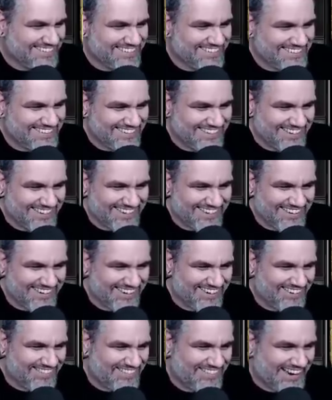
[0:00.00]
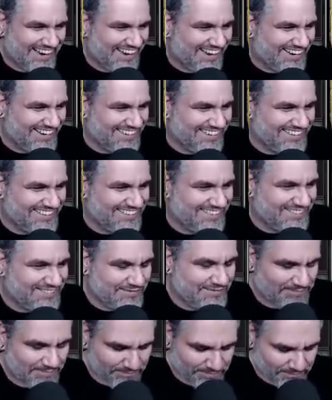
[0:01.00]
And then like, I don't know, man.
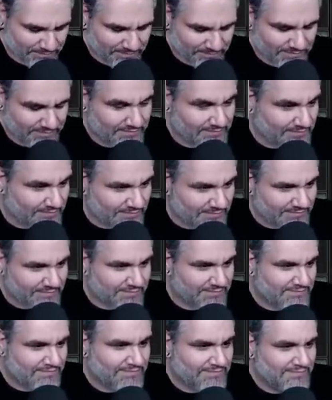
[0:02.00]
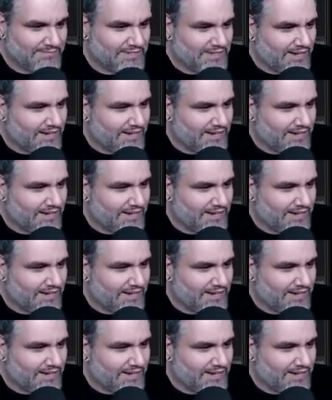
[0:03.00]
What's the main character's name?